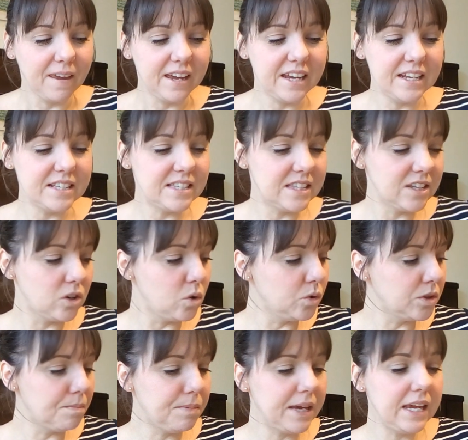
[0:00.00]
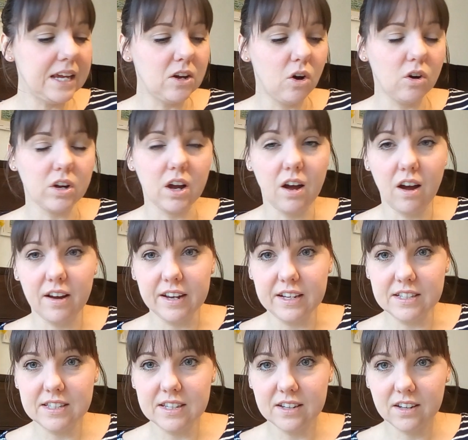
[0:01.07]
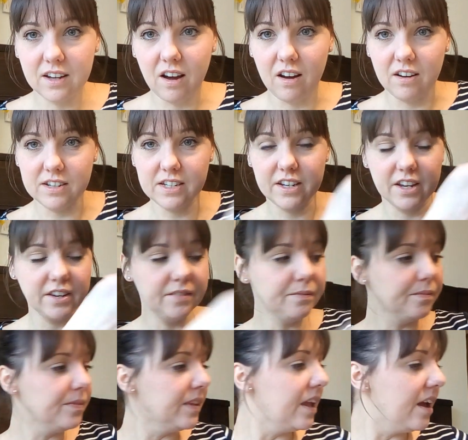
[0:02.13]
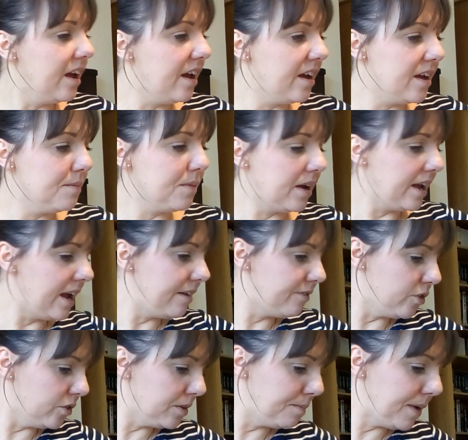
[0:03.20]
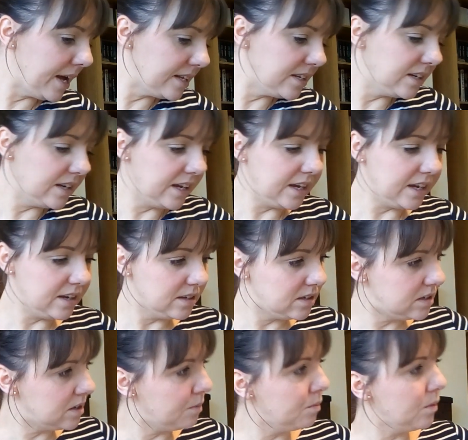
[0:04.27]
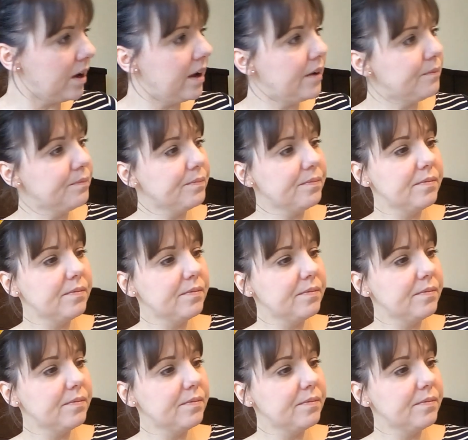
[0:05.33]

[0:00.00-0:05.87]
it's called the Peacock Eyes cardigan. I have got the pattern here somewhere.